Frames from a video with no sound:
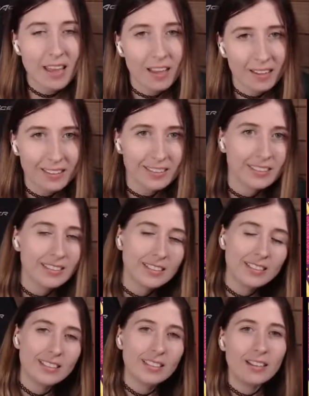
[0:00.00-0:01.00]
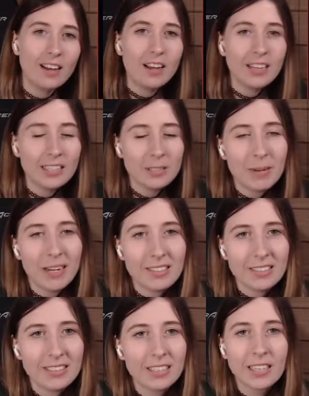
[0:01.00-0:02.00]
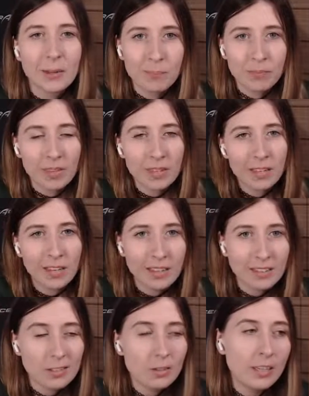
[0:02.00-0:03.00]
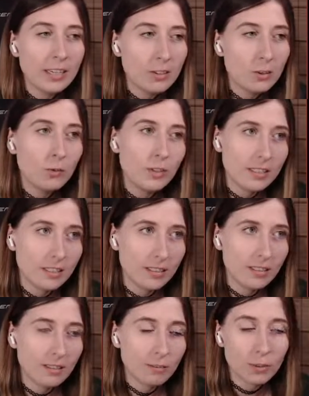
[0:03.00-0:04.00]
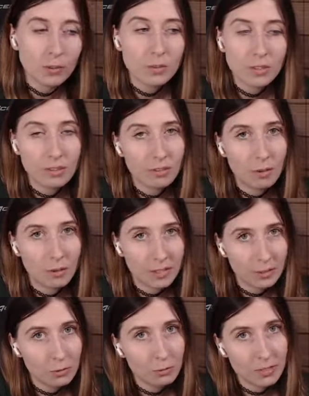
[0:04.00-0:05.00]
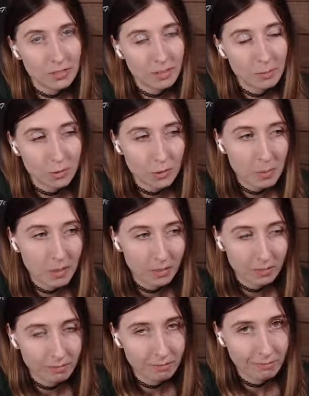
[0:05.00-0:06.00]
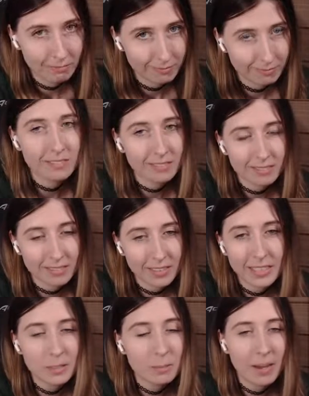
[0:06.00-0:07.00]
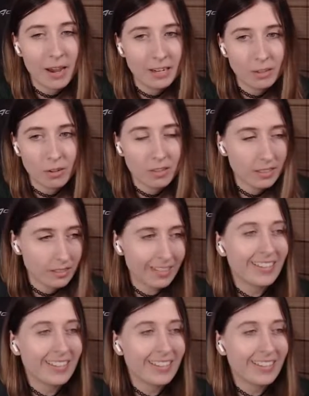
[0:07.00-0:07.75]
Oh, that's my cousin. That's he's the reason. For those that don't know, he's the reason I'm streaming. He's behind all this.